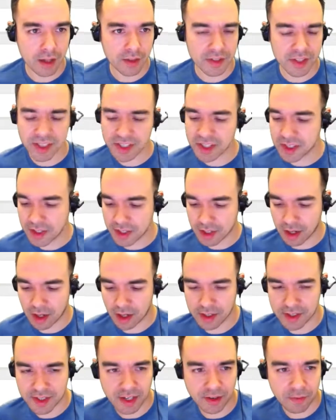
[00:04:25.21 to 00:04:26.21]
This is
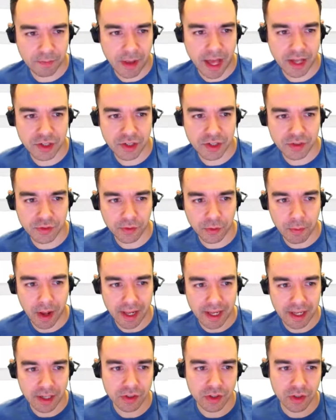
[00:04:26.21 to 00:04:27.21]
a set of patches for my
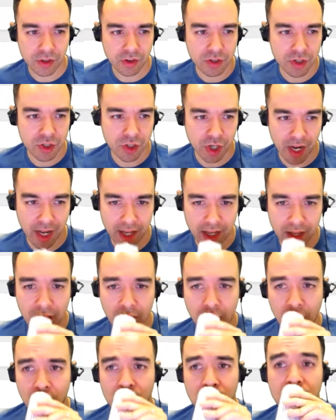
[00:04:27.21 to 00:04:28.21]
intern, Jay.
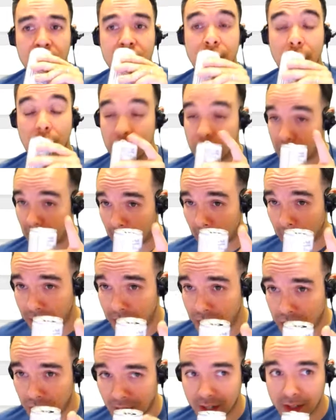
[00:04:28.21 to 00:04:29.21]
So shout out to
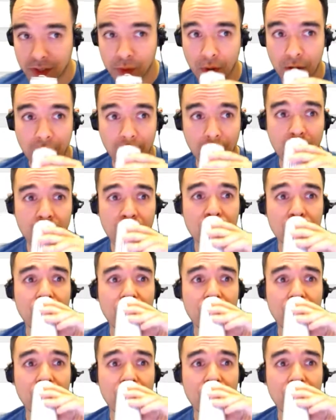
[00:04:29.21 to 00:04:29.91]
Jay as well.